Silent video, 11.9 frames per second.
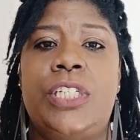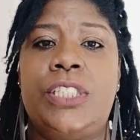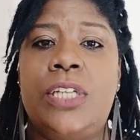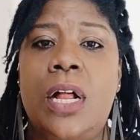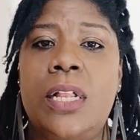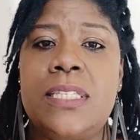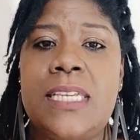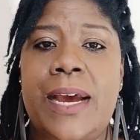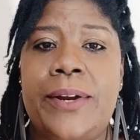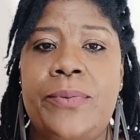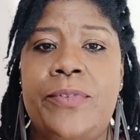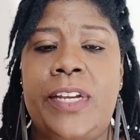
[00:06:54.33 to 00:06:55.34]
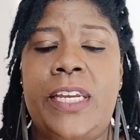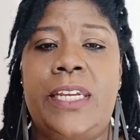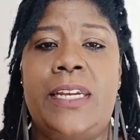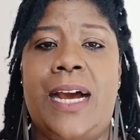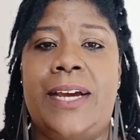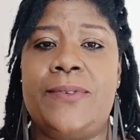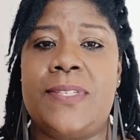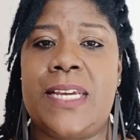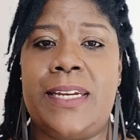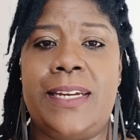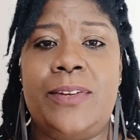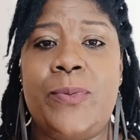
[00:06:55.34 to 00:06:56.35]
adults how to read, how to
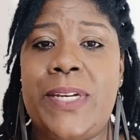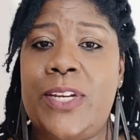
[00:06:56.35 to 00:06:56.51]
sign it.